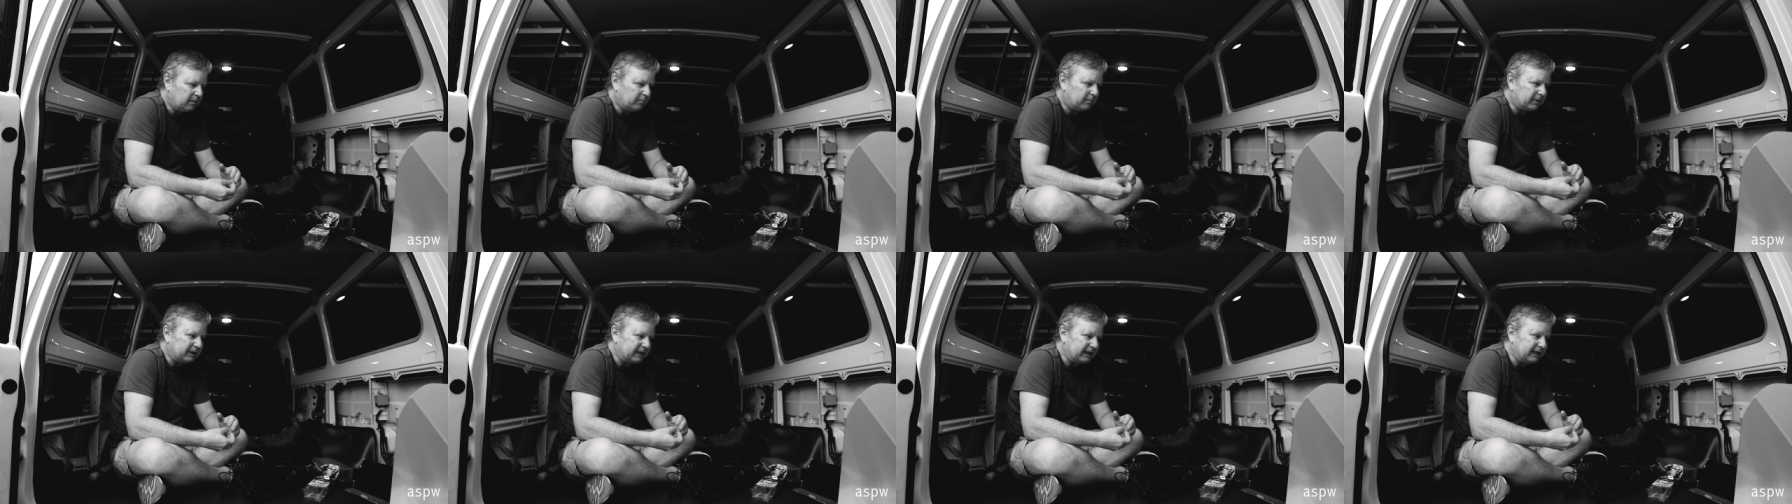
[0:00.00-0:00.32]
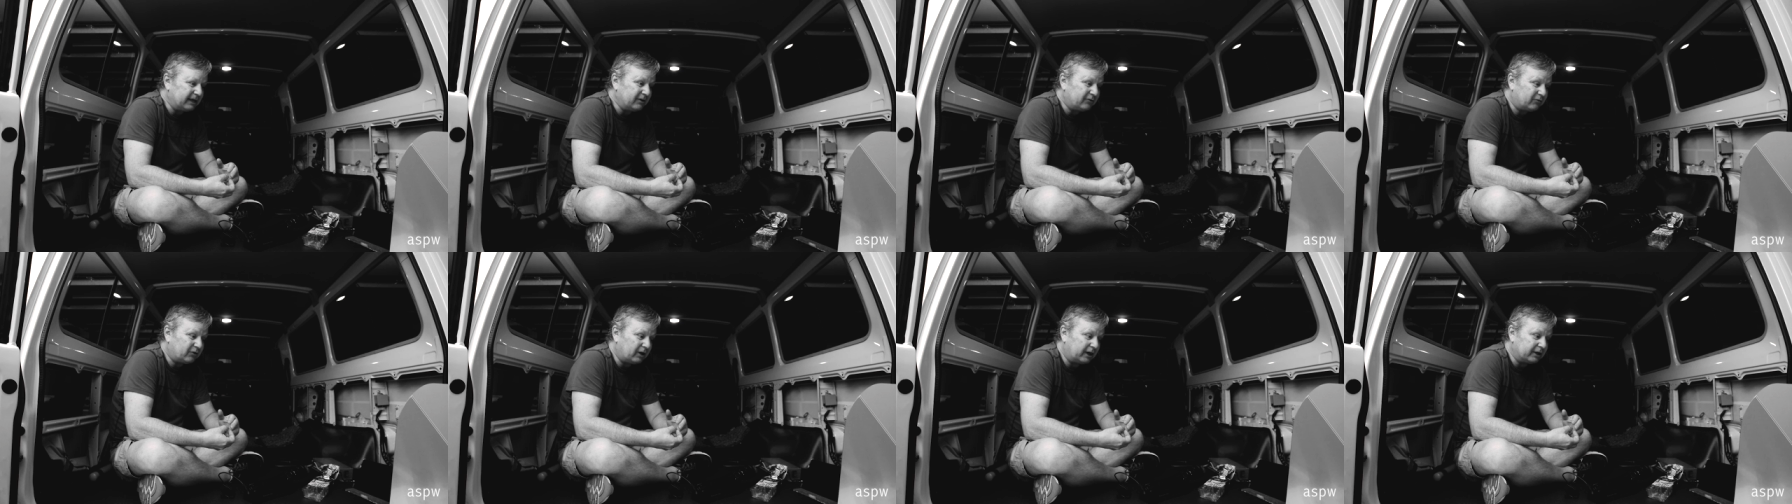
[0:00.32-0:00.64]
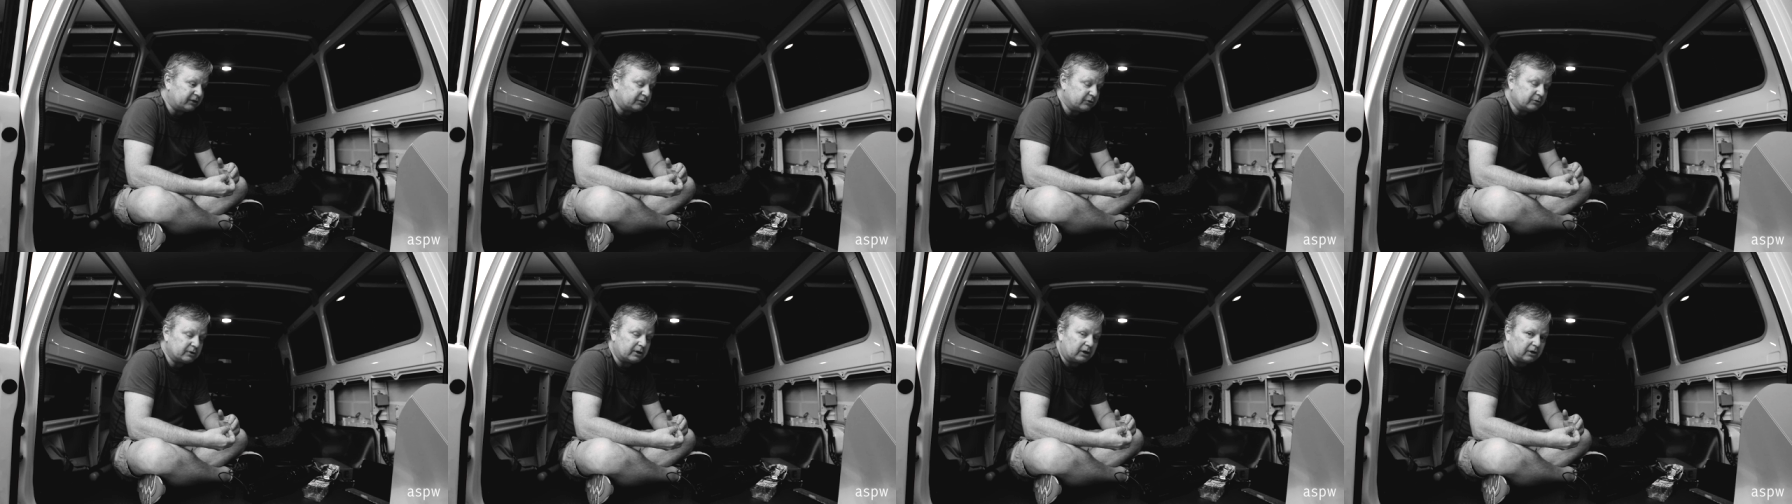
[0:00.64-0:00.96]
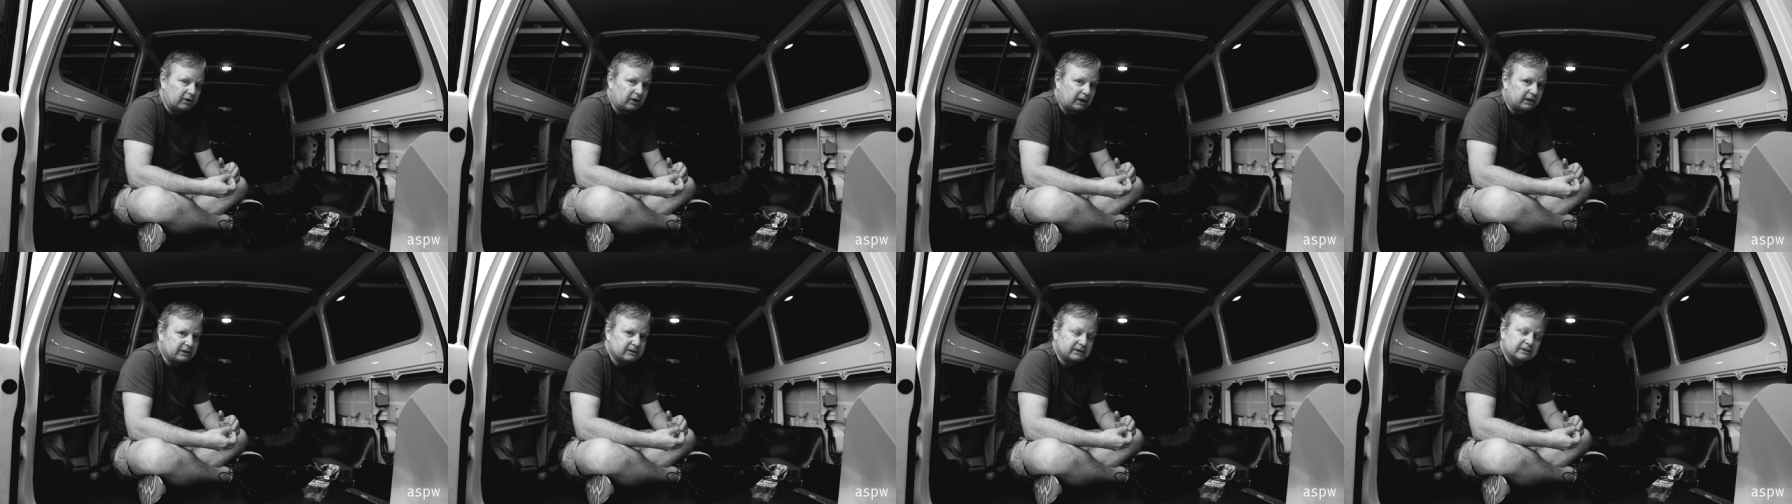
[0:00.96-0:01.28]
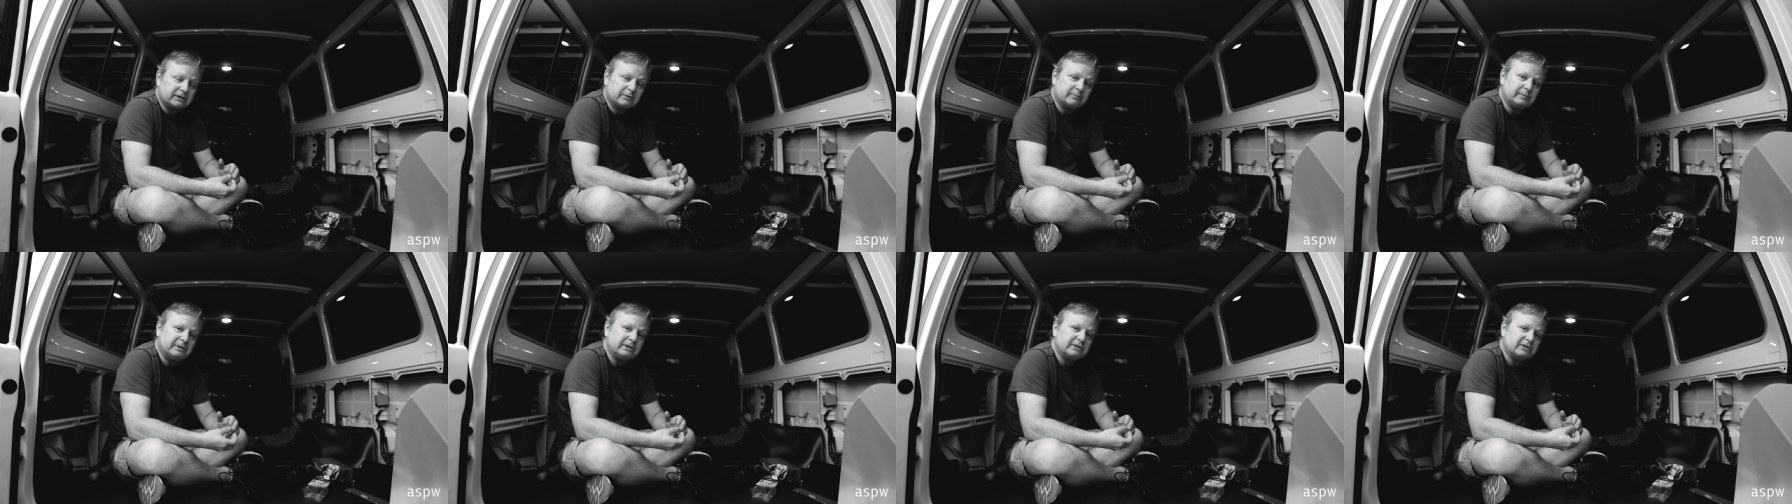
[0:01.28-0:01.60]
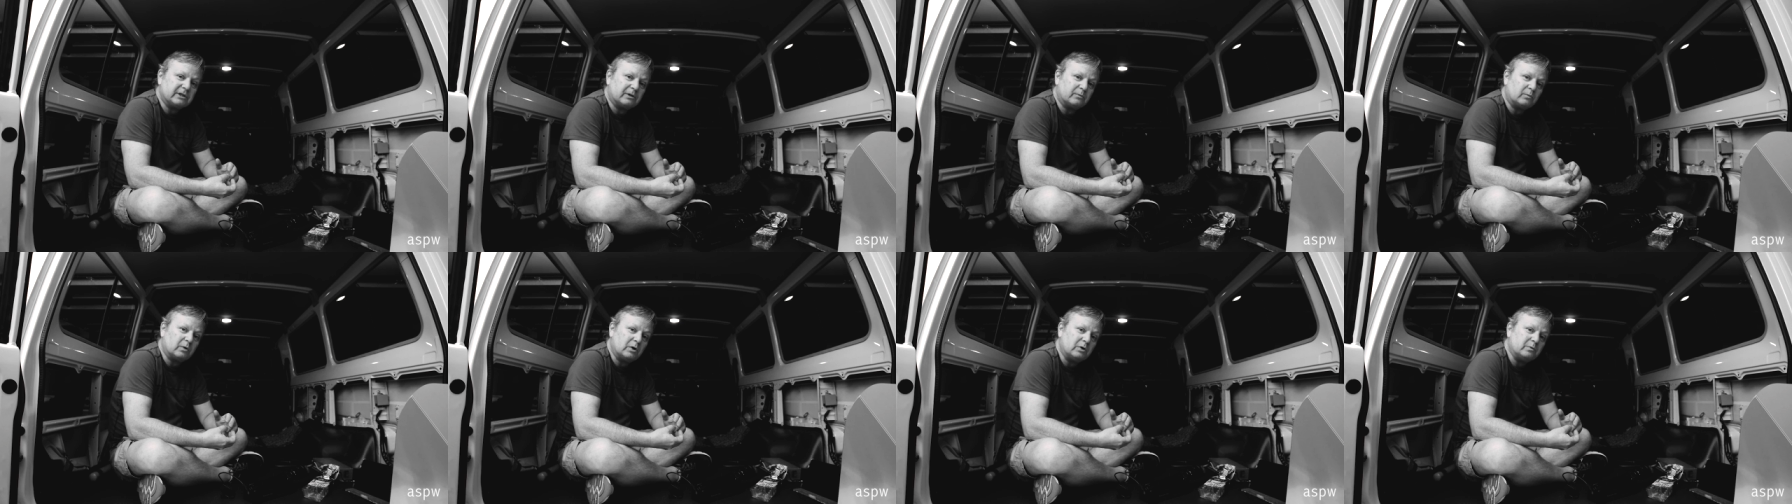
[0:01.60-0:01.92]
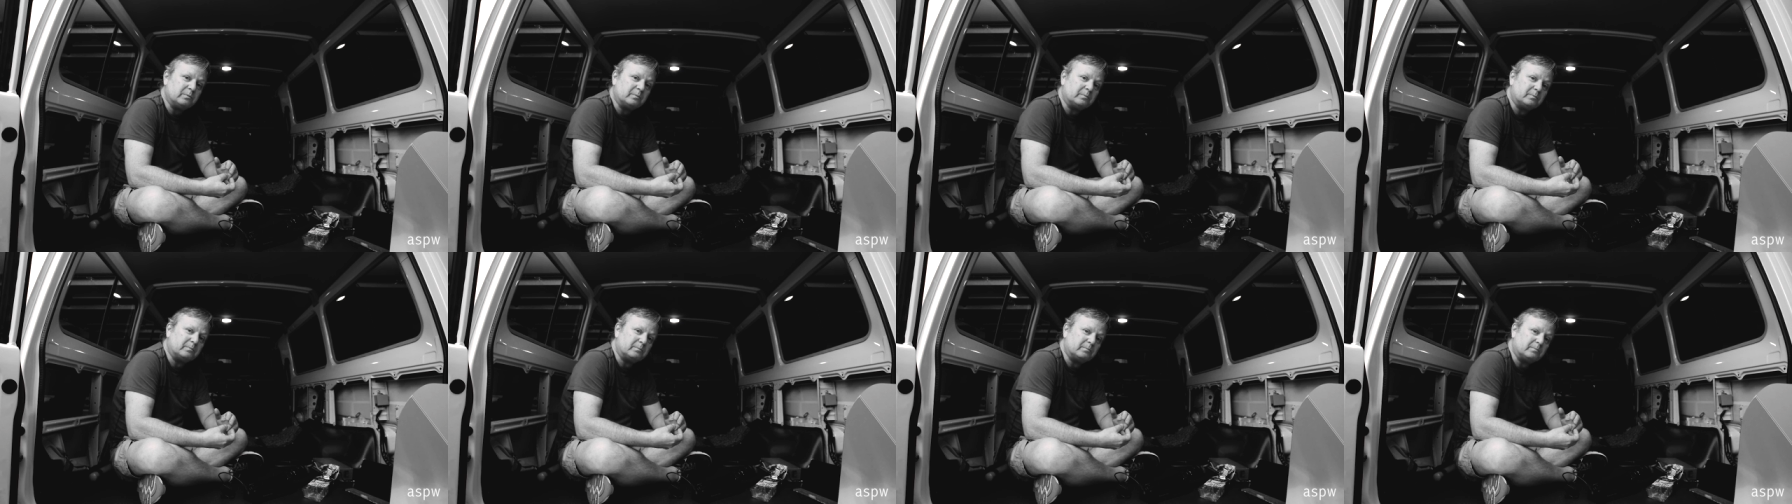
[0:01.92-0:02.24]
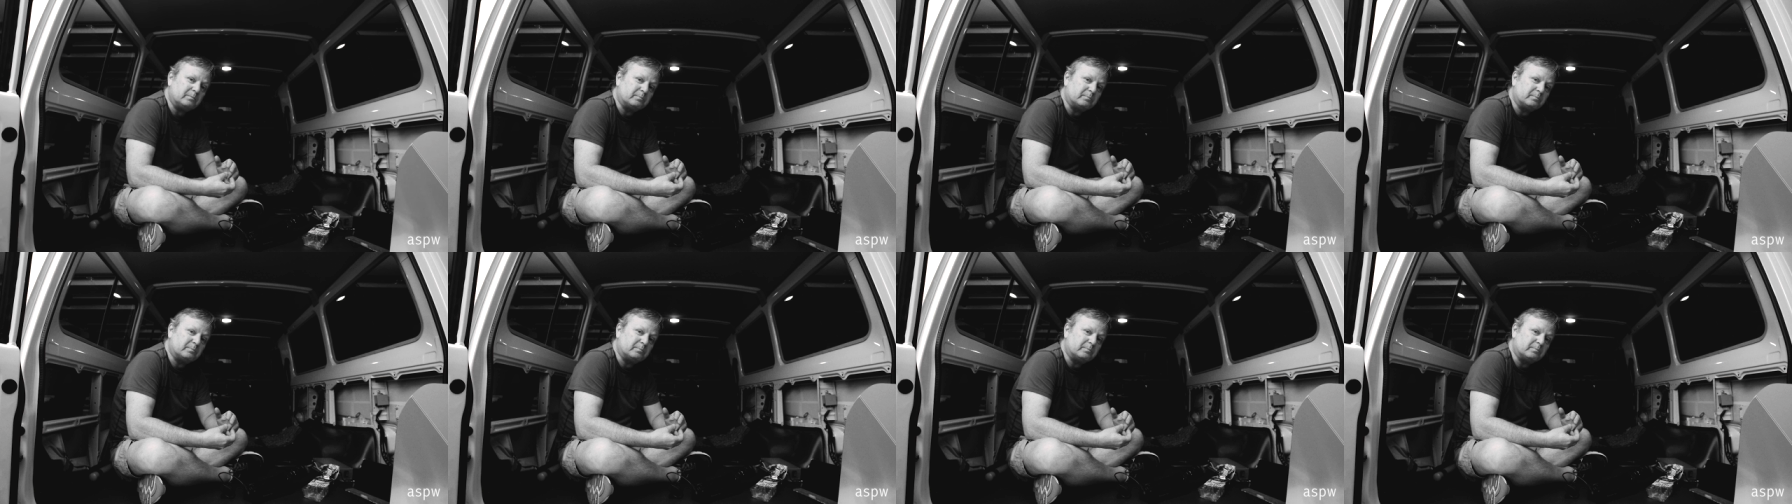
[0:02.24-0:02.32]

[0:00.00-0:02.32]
But if I do go to Iceland, it means I won't